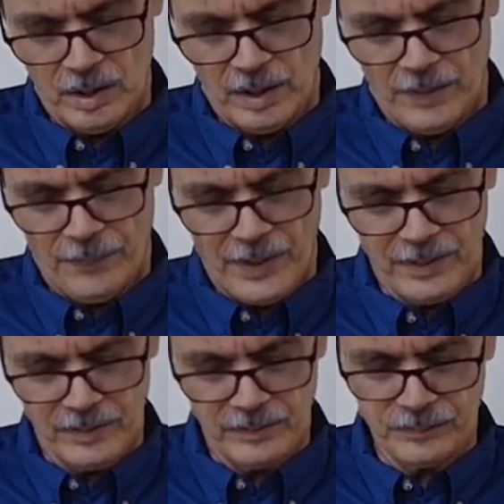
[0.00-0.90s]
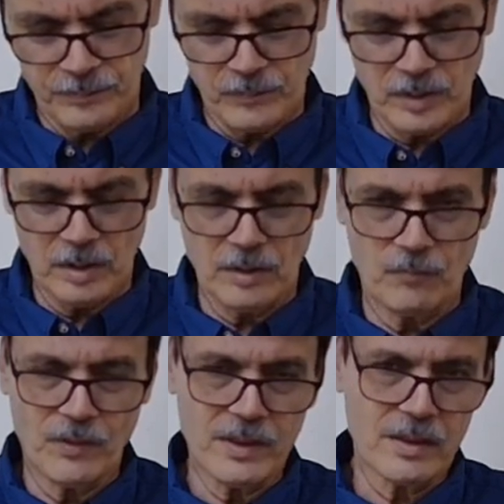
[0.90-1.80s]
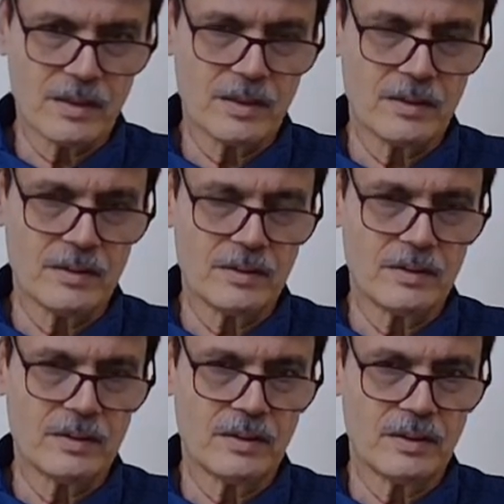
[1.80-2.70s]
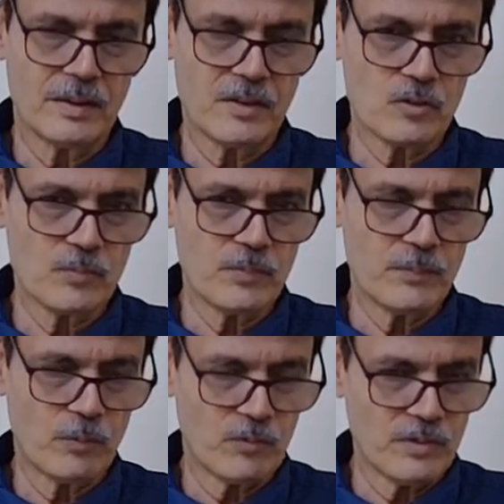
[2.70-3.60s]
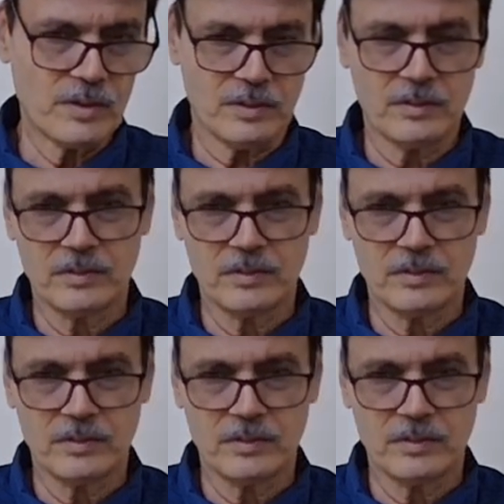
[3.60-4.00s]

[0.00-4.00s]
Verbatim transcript: Then mm, whether uh, there should be a provision